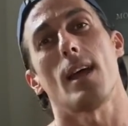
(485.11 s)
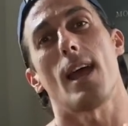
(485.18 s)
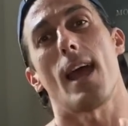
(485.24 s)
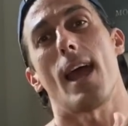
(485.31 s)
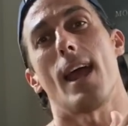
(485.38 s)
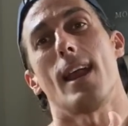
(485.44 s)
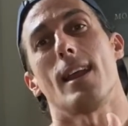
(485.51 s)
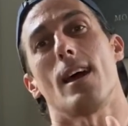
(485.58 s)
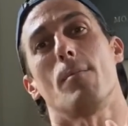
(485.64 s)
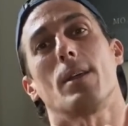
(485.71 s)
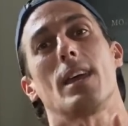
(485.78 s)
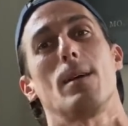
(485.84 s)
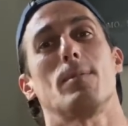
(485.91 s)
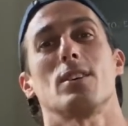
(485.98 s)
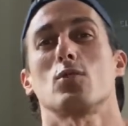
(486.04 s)
And I'm gonna
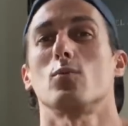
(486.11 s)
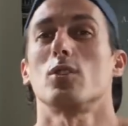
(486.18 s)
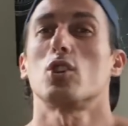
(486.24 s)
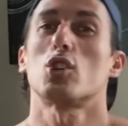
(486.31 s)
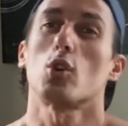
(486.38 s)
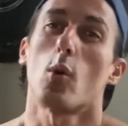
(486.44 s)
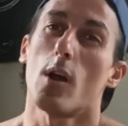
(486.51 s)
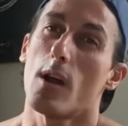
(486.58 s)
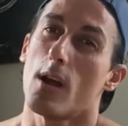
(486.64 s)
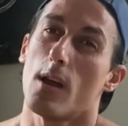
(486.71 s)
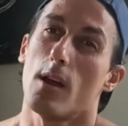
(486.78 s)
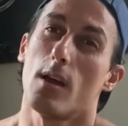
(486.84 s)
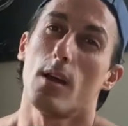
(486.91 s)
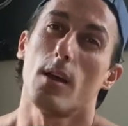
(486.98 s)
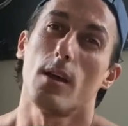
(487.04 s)
keep this one short
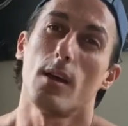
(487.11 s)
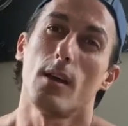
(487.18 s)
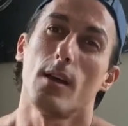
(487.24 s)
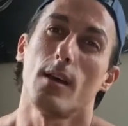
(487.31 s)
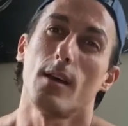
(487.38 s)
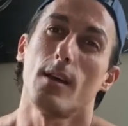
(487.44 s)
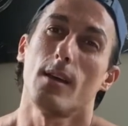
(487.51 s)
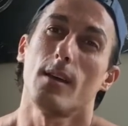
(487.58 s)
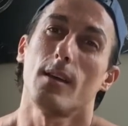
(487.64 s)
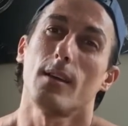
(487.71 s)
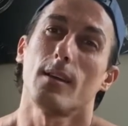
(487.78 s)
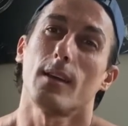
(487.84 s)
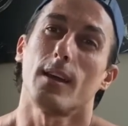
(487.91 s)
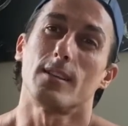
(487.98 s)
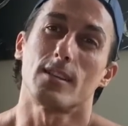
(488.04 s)

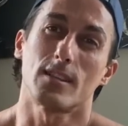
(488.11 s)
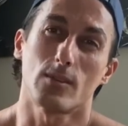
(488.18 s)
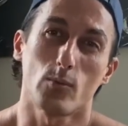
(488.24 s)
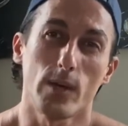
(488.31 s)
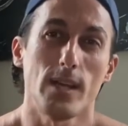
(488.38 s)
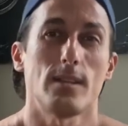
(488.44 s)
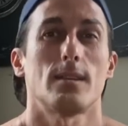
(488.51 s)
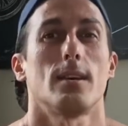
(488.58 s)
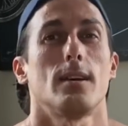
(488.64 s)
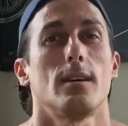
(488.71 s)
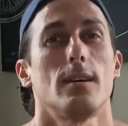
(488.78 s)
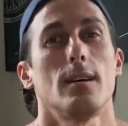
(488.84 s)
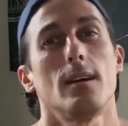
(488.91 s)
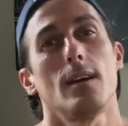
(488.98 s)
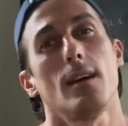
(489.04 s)
and sweet.
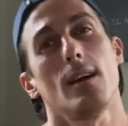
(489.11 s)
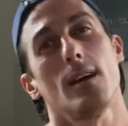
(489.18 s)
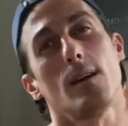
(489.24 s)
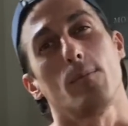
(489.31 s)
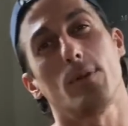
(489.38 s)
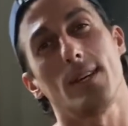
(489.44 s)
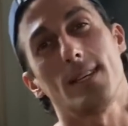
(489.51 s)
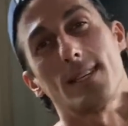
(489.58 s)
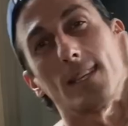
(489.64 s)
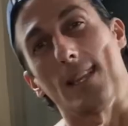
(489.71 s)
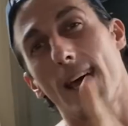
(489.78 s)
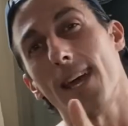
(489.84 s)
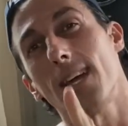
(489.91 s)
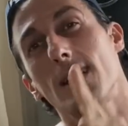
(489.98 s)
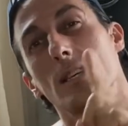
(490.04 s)
Please
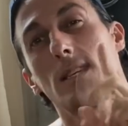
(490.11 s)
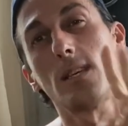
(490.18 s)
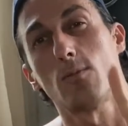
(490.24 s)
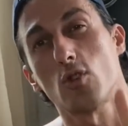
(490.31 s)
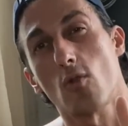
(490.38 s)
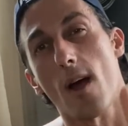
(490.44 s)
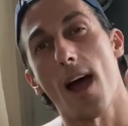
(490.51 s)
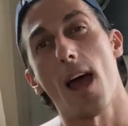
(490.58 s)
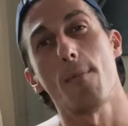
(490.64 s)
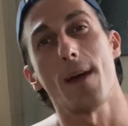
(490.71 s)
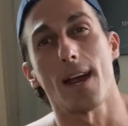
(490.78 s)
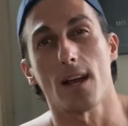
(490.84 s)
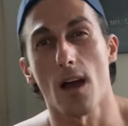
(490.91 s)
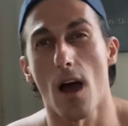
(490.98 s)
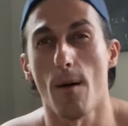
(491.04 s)
like, subscribe,
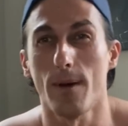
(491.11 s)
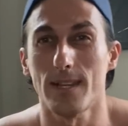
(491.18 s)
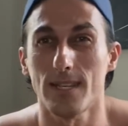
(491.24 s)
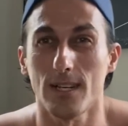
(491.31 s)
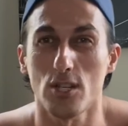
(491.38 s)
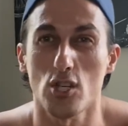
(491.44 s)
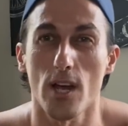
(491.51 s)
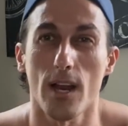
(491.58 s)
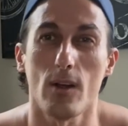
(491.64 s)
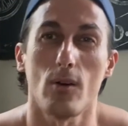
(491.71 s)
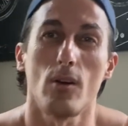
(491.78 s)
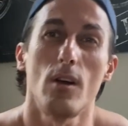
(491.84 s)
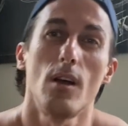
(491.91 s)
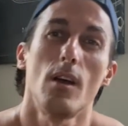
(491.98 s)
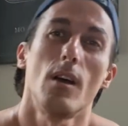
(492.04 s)
and comment to this channel.